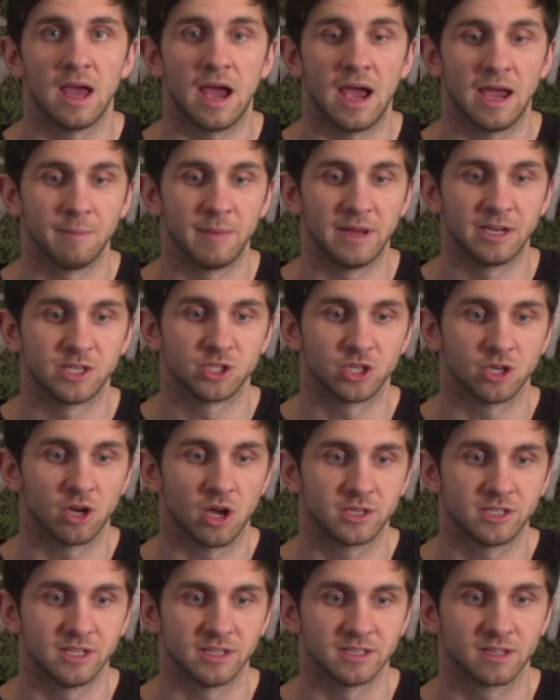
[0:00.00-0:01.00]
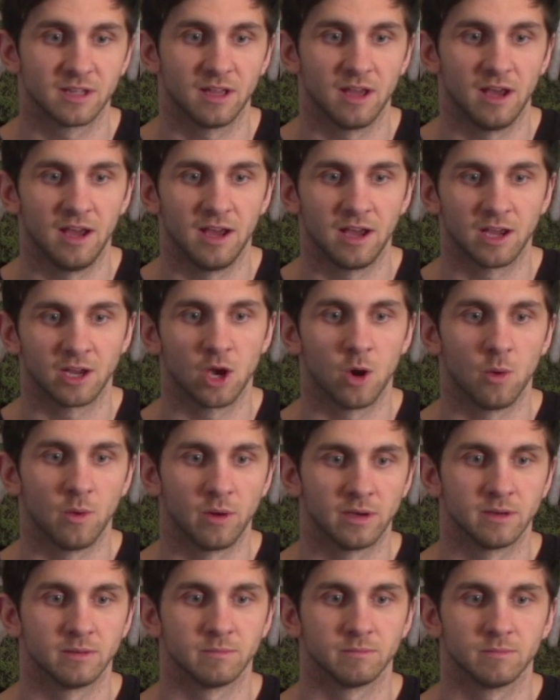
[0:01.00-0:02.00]
I made sure not to go
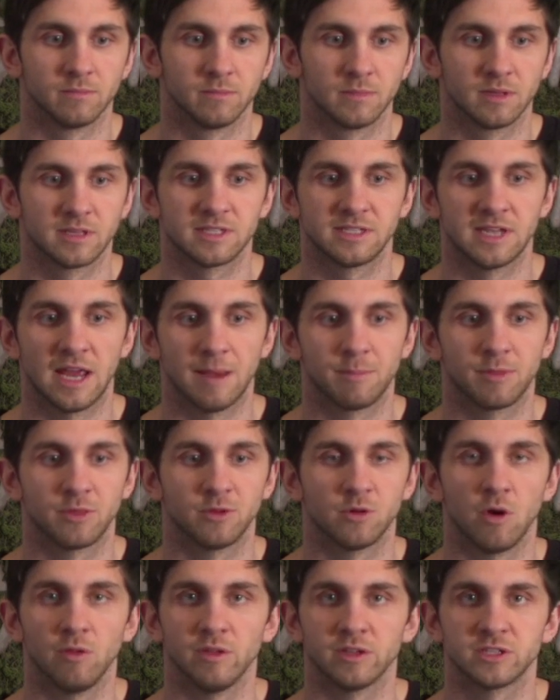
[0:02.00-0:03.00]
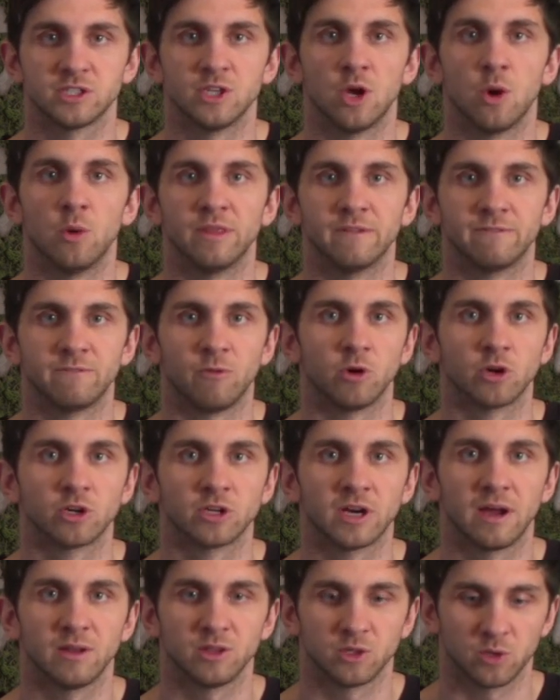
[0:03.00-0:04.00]
and step through all the snow in the
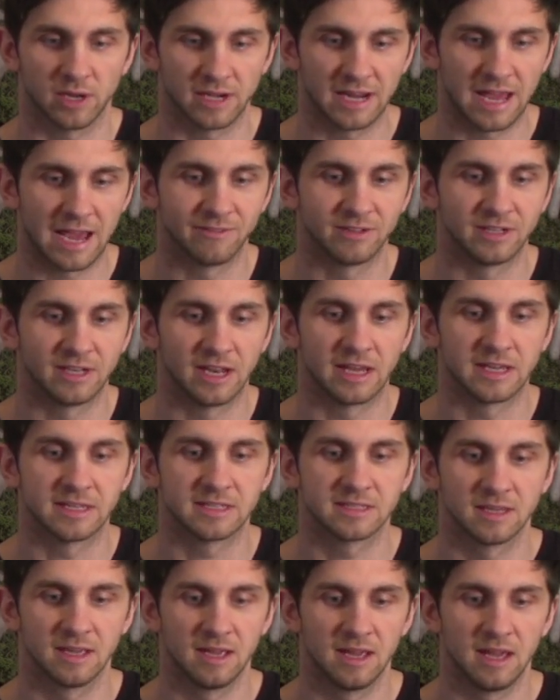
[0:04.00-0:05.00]
foreground, so I could have a nice